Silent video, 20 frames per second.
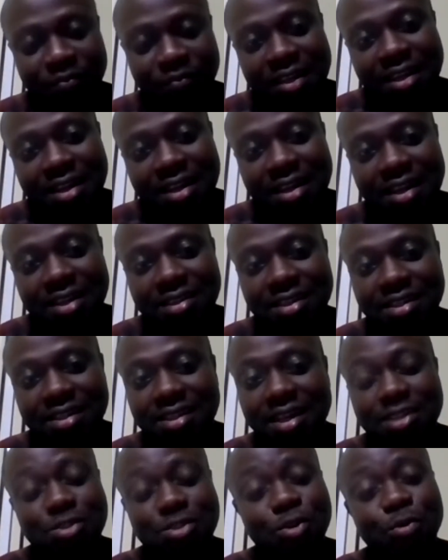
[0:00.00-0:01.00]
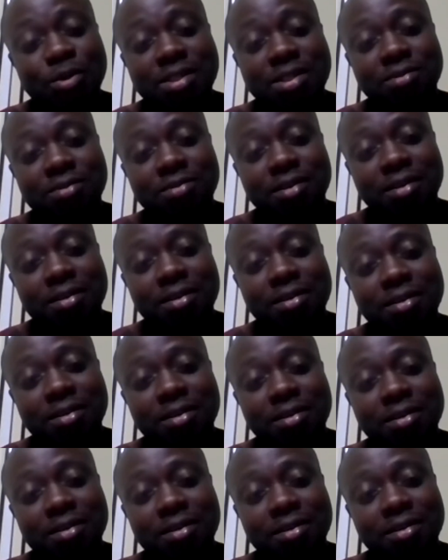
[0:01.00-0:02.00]
And I think that's always a
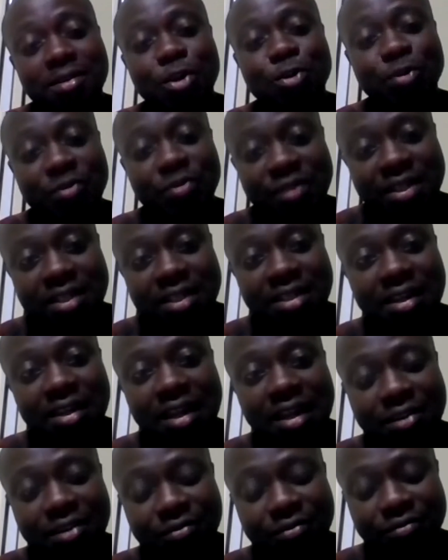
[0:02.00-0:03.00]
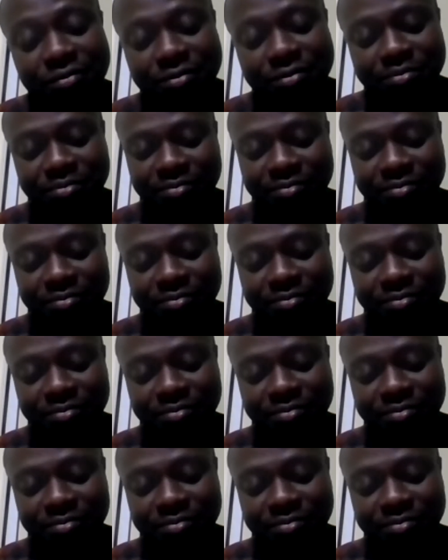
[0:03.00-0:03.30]
very good thing in life.